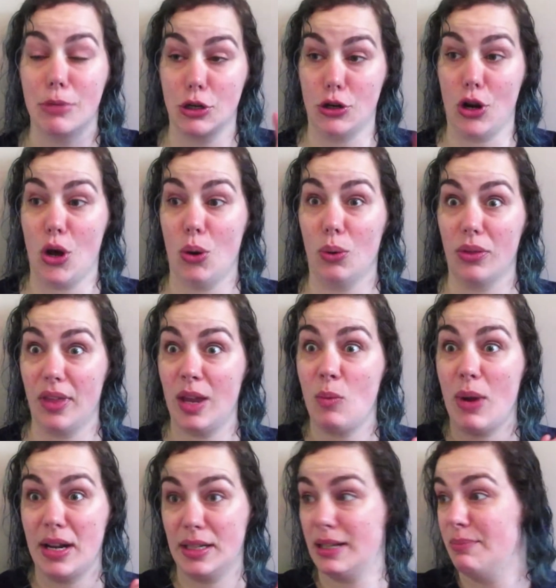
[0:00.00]
But no, they
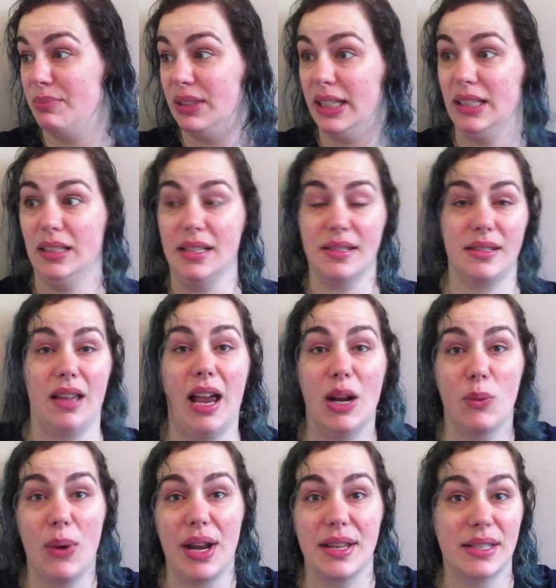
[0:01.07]
went completely
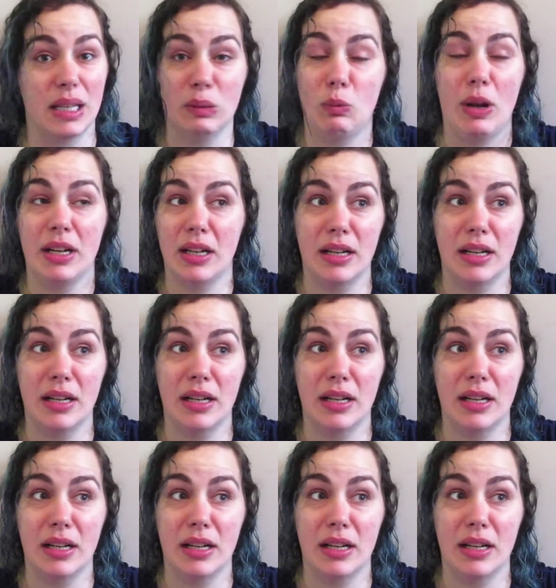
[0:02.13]
sideways and went